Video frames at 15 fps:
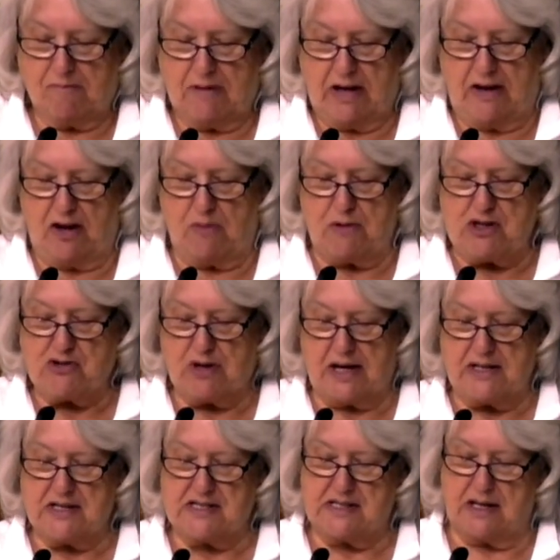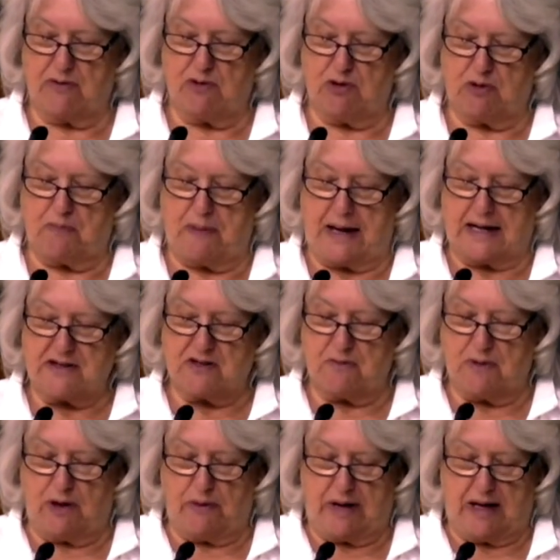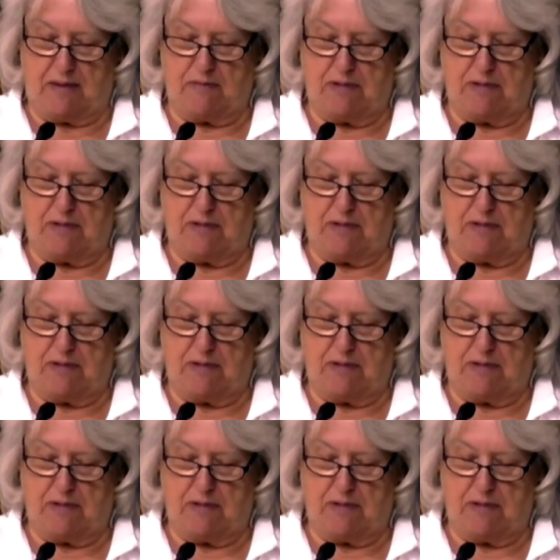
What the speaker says: Naomi tried to send Ruth back to Moab,